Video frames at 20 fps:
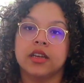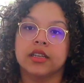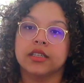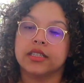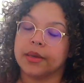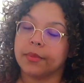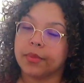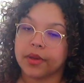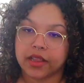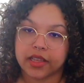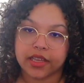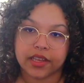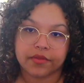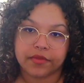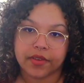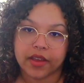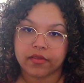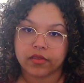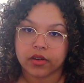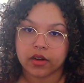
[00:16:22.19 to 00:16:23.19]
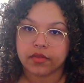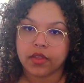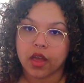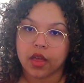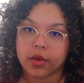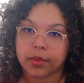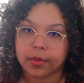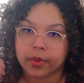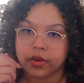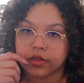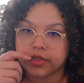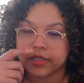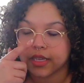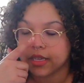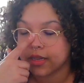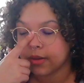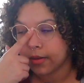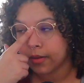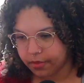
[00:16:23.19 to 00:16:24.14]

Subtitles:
typically in favor of the other person.